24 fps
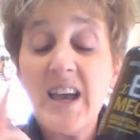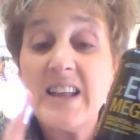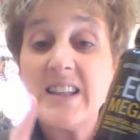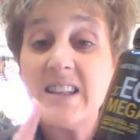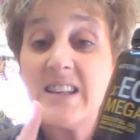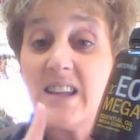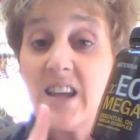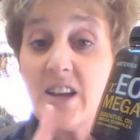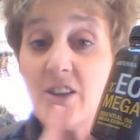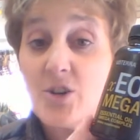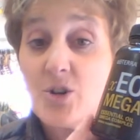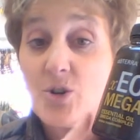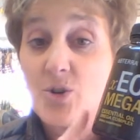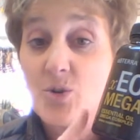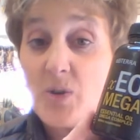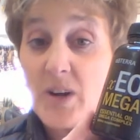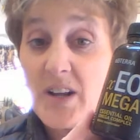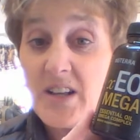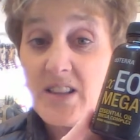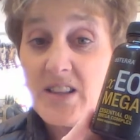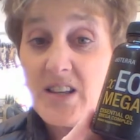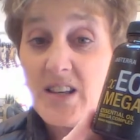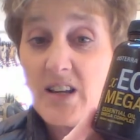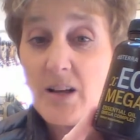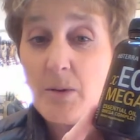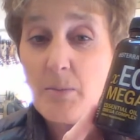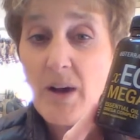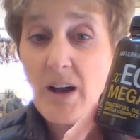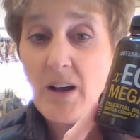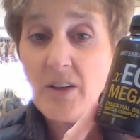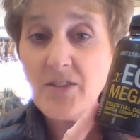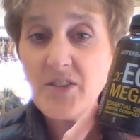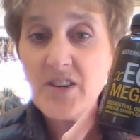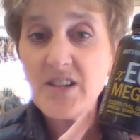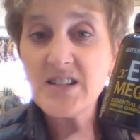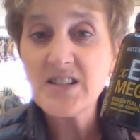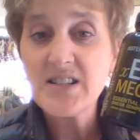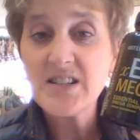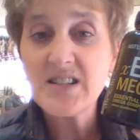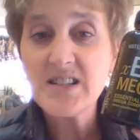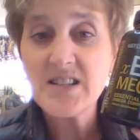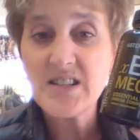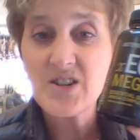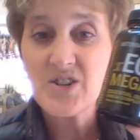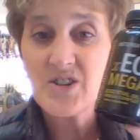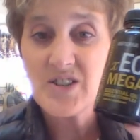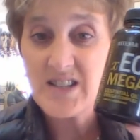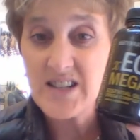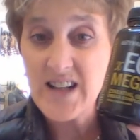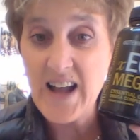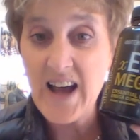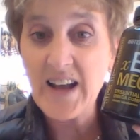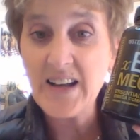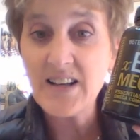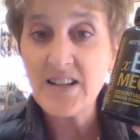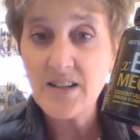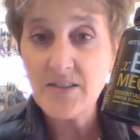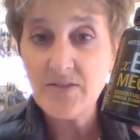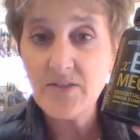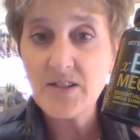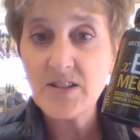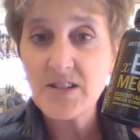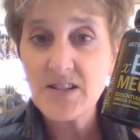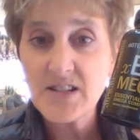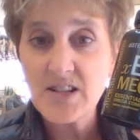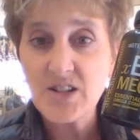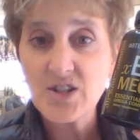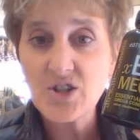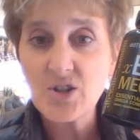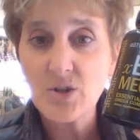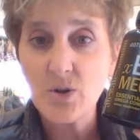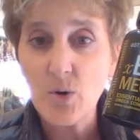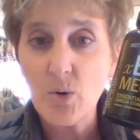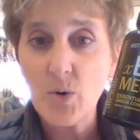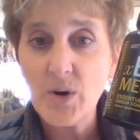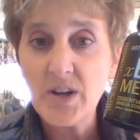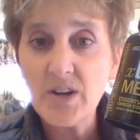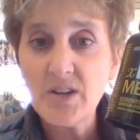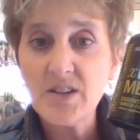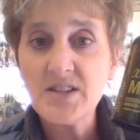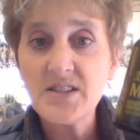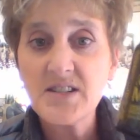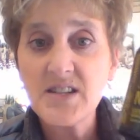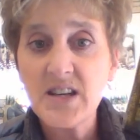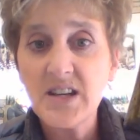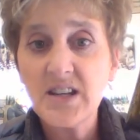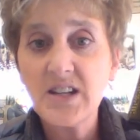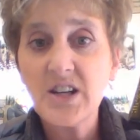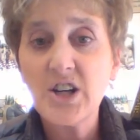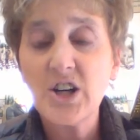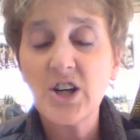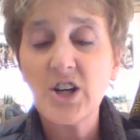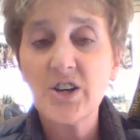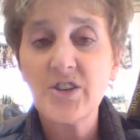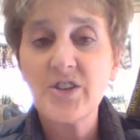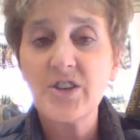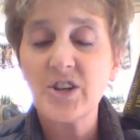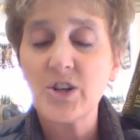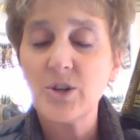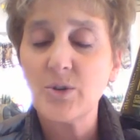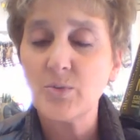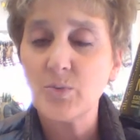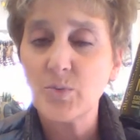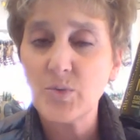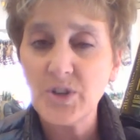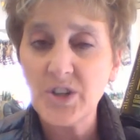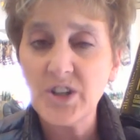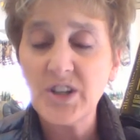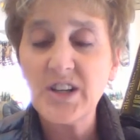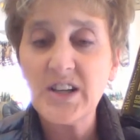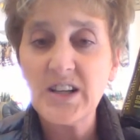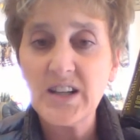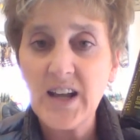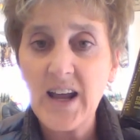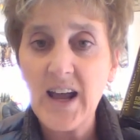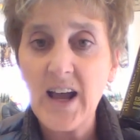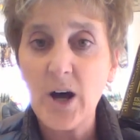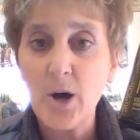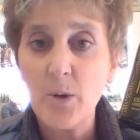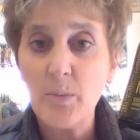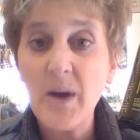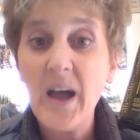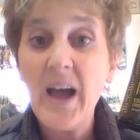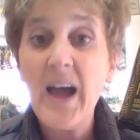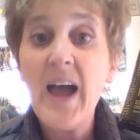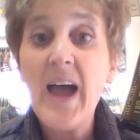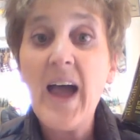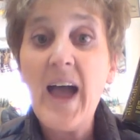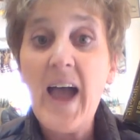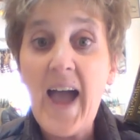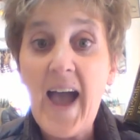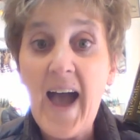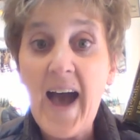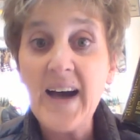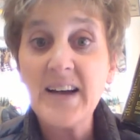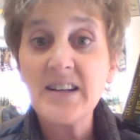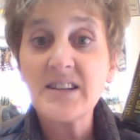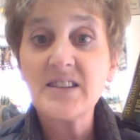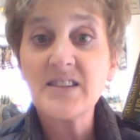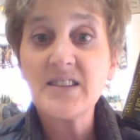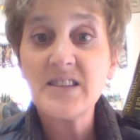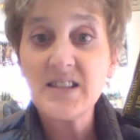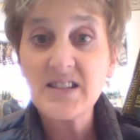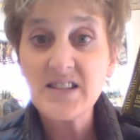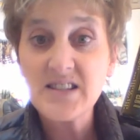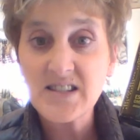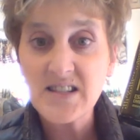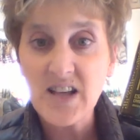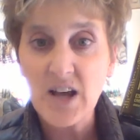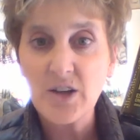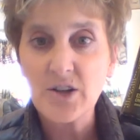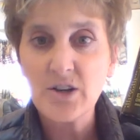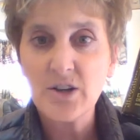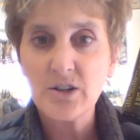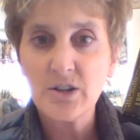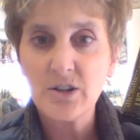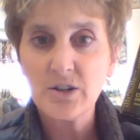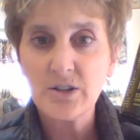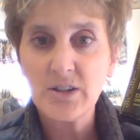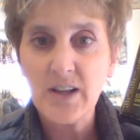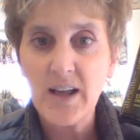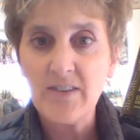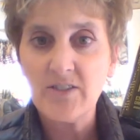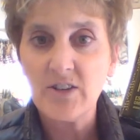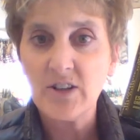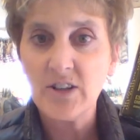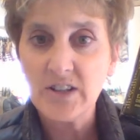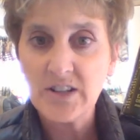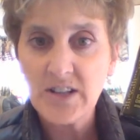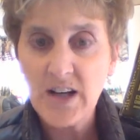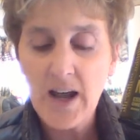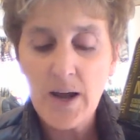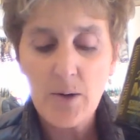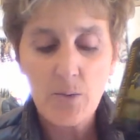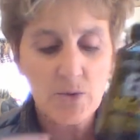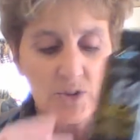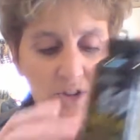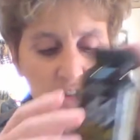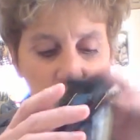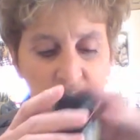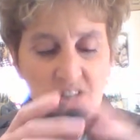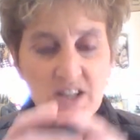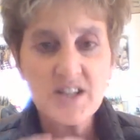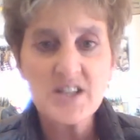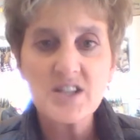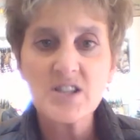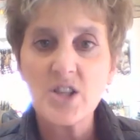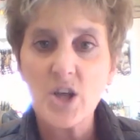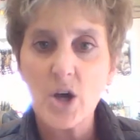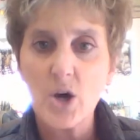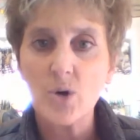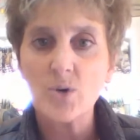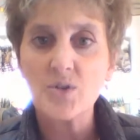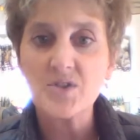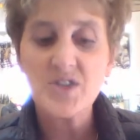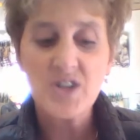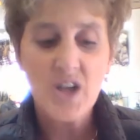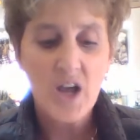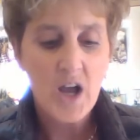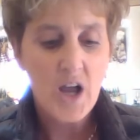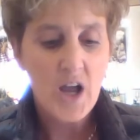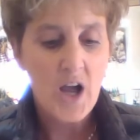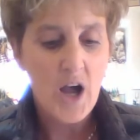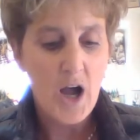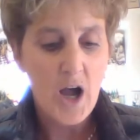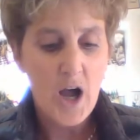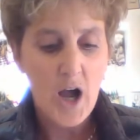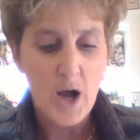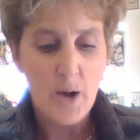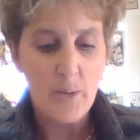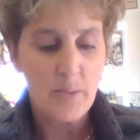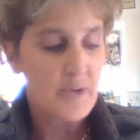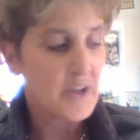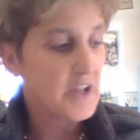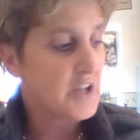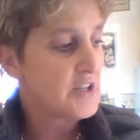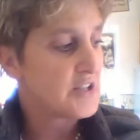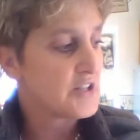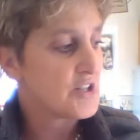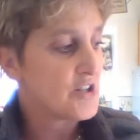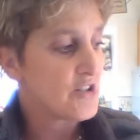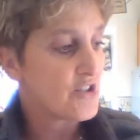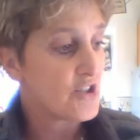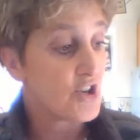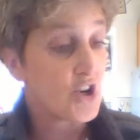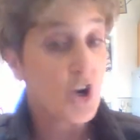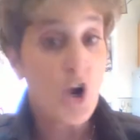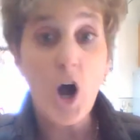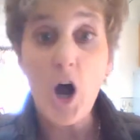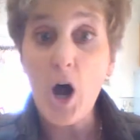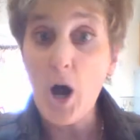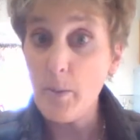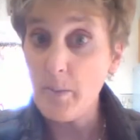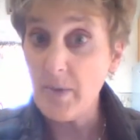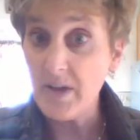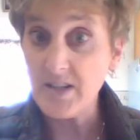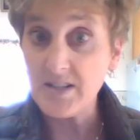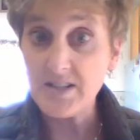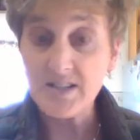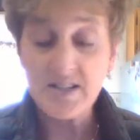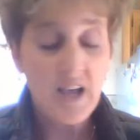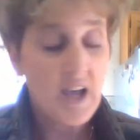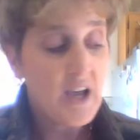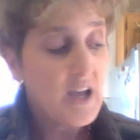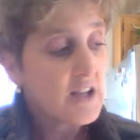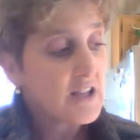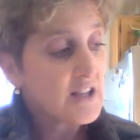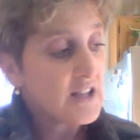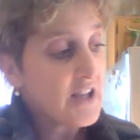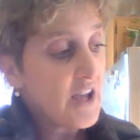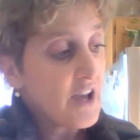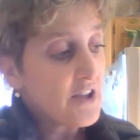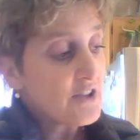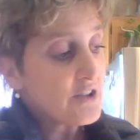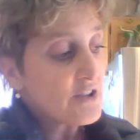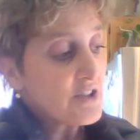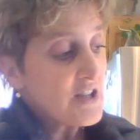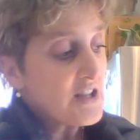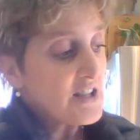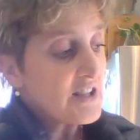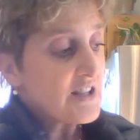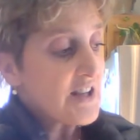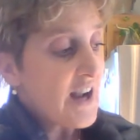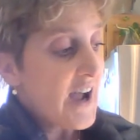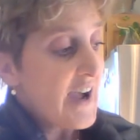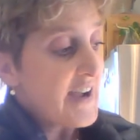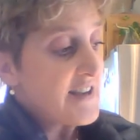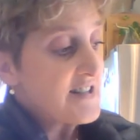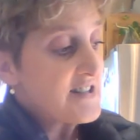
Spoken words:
The other great thing about these is there's 9 different essential oils in here that are really going to help at the cellular level, and I will list those in the comments. The other thing that I